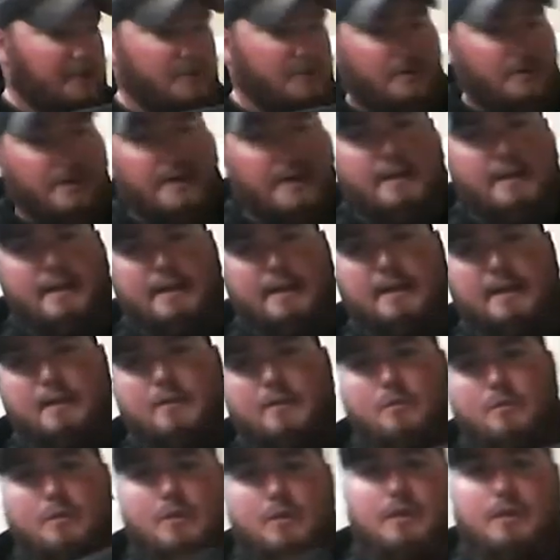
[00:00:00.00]
so what I did
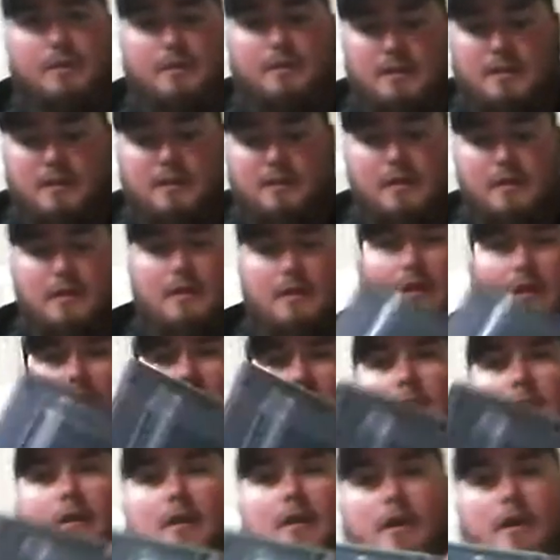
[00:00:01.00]
was,
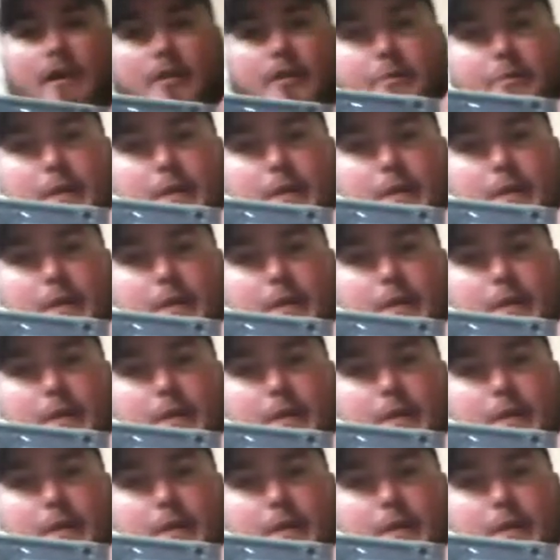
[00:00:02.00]
on the